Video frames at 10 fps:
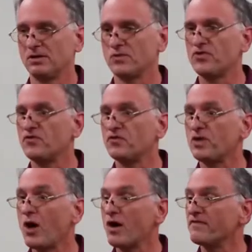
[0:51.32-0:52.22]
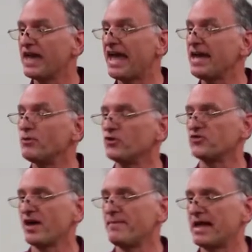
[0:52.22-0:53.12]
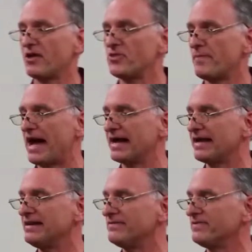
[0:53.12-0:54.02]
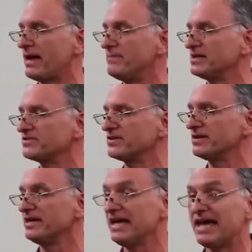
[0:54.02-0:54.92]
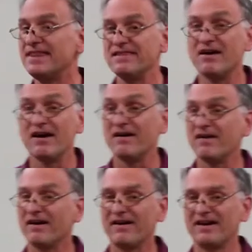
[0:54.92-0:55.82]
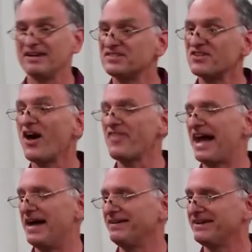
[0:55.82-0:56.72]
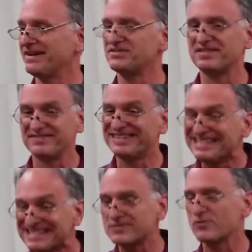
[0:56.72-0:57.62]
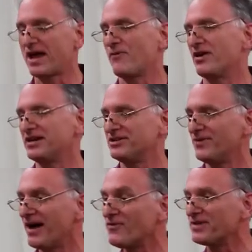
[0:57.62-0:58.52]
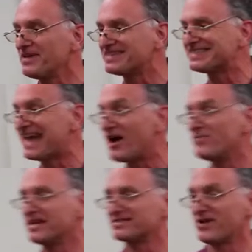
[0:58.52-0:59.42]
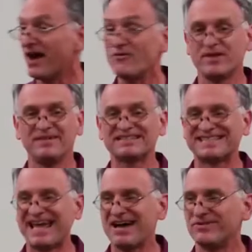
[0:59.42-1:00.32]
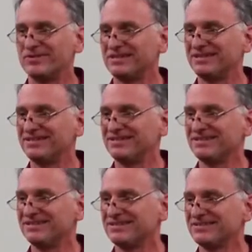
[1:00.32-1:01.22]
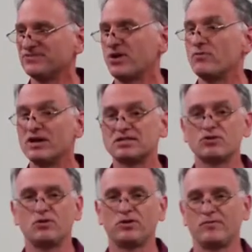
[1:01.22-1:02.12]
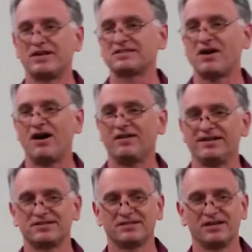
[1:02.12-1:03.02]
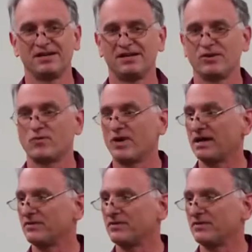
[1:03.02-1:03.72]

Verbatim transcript: with a flow of cables coming out the back end of that mixer. And and I saw that, and I said, this is what I want to do. I want to be a sound mixer. I want to mix sound. So I went to Golden West College, where I